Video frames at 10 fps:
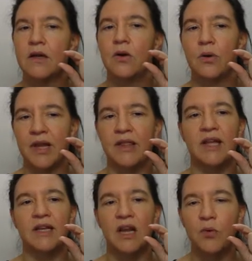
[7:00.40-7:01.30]
okay,
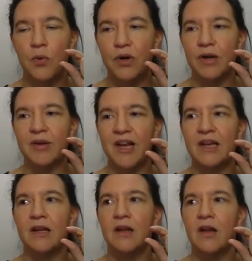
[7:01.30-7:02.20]
that can work. I'm
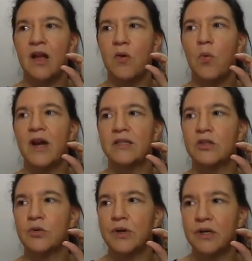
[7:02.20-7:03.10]
getting a y
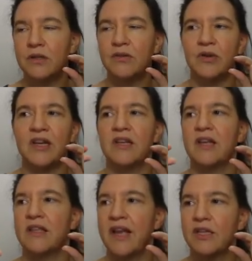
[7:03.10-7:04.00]
squared, so I get
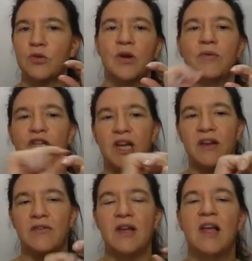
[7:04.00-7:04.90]
another x squared, which I have.